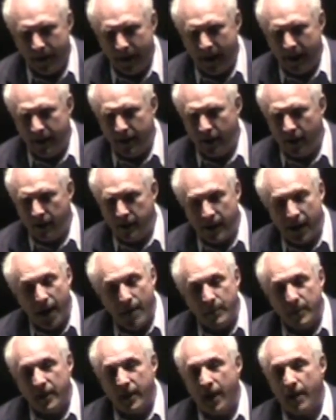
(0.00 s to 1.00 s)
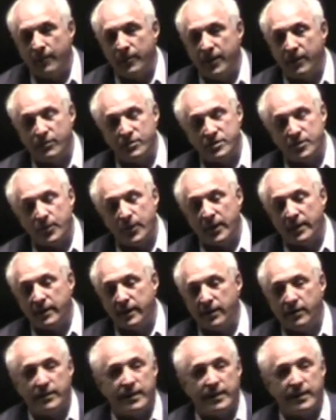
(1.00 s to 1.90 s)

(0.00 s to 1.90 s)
And the Omnicom thing was a big deal.